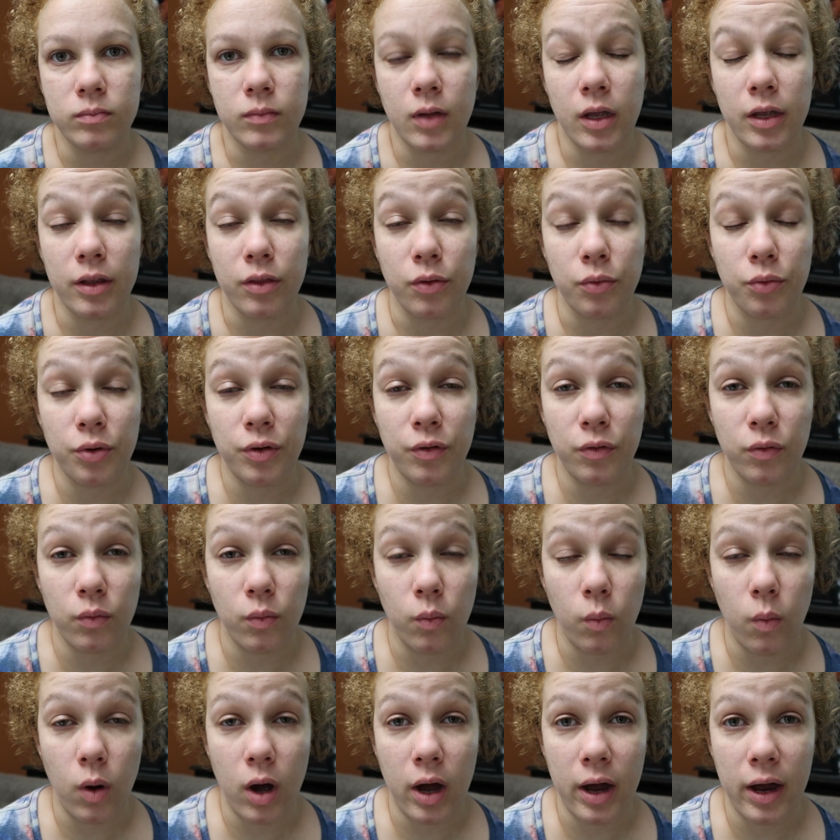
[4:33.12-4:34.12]
And the
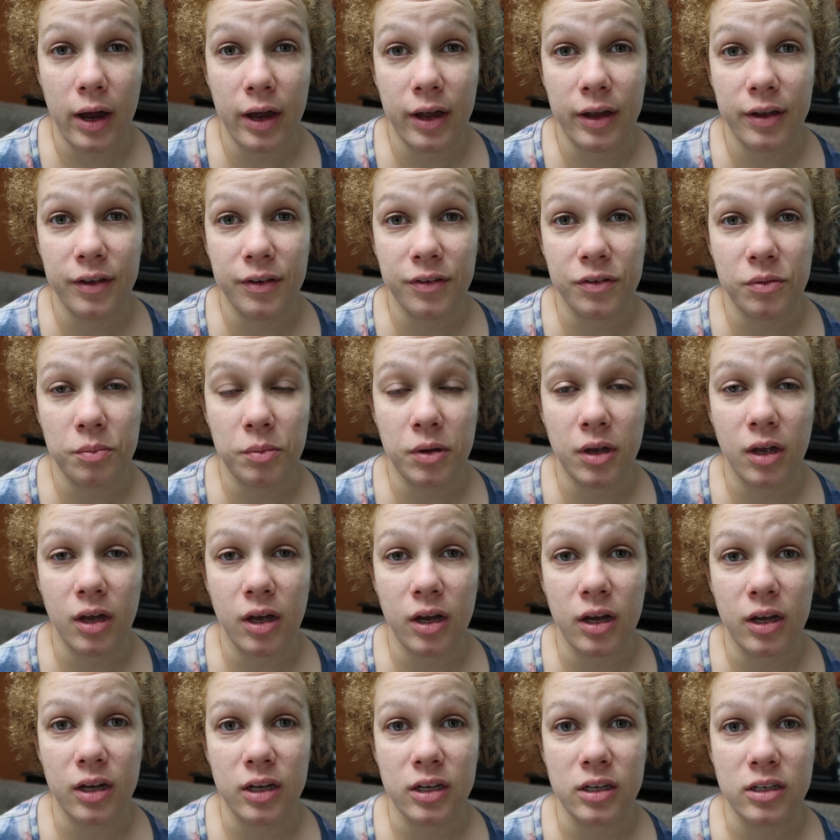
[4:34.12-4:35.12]
reason why is
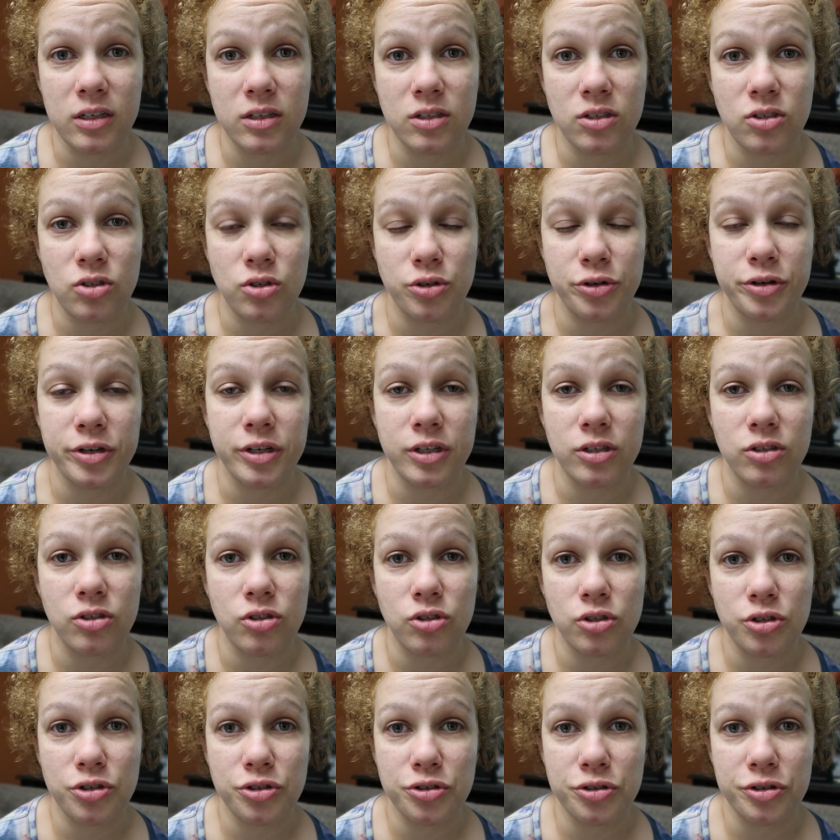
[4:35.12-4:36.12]
because during
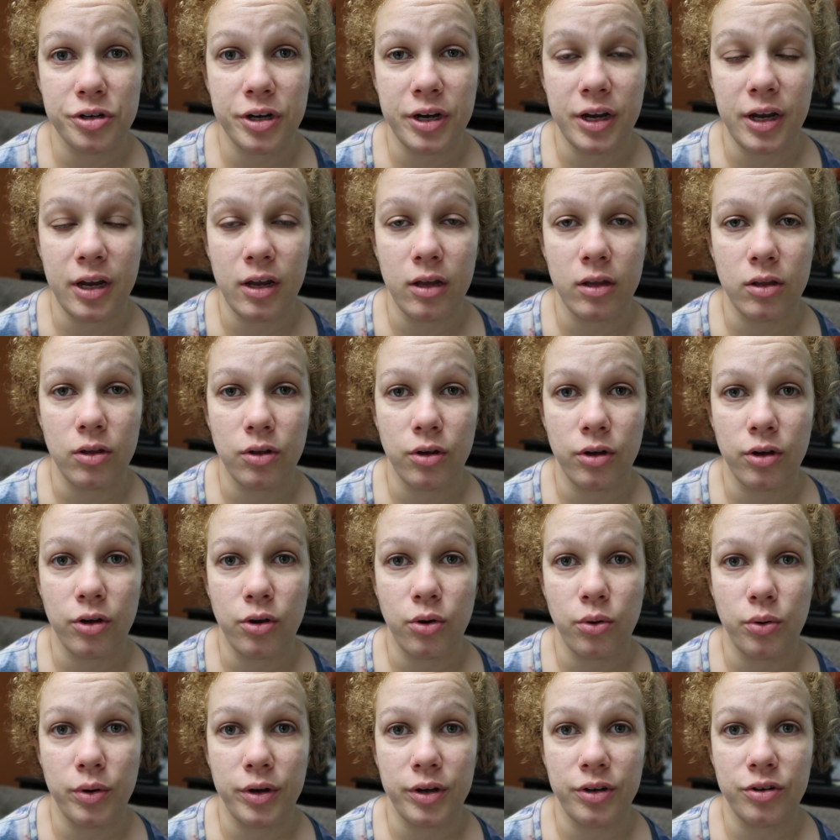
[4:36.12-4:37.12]
surgery they're
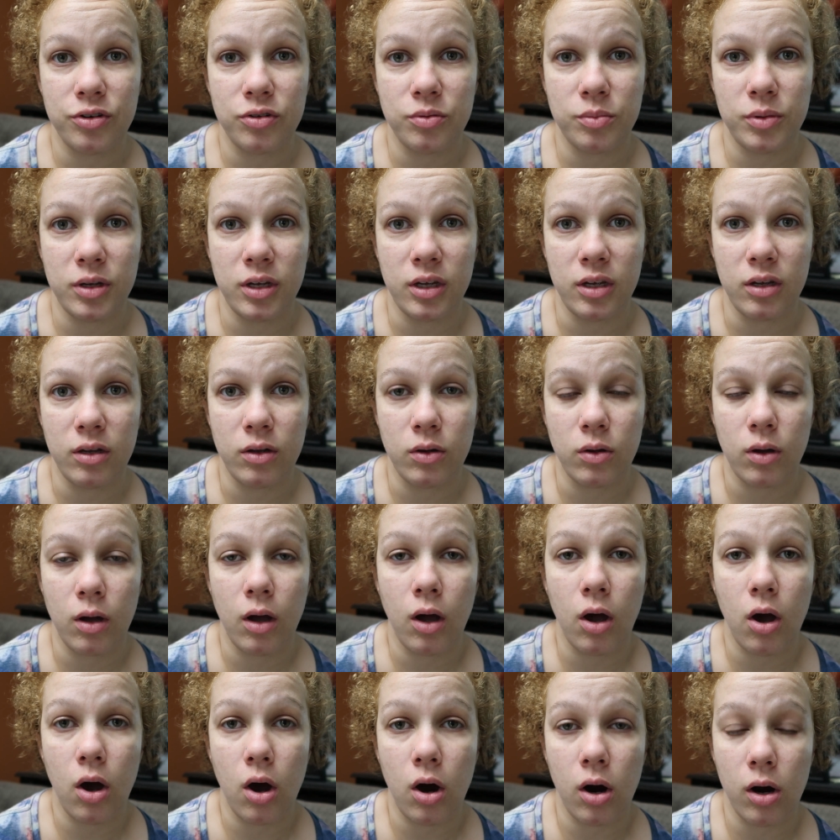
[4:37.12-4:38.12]
going to be
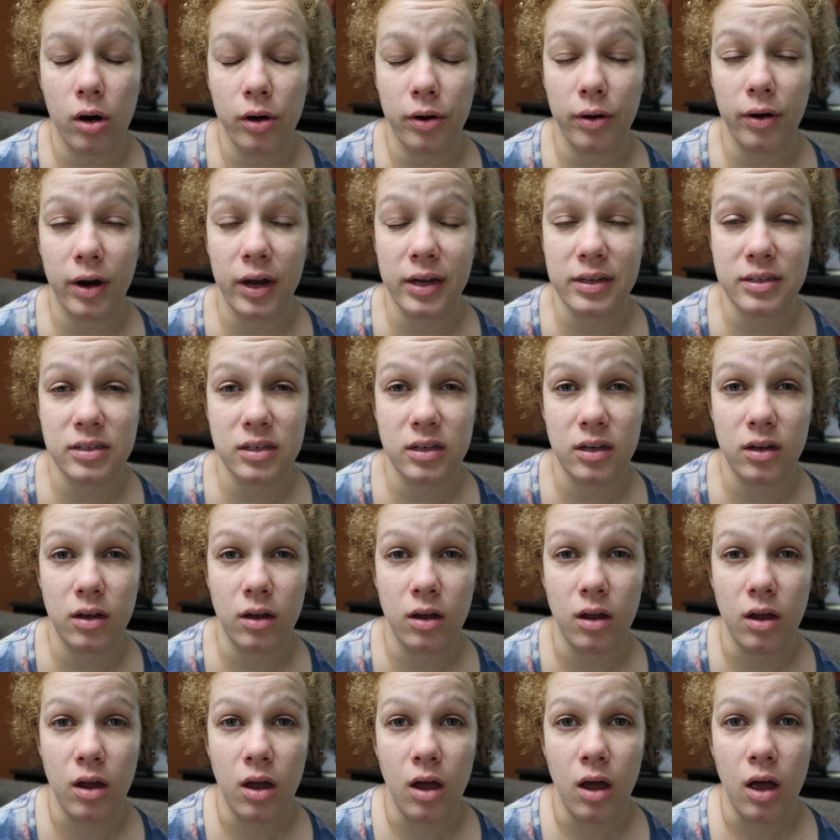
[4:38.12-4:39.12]
cauterizing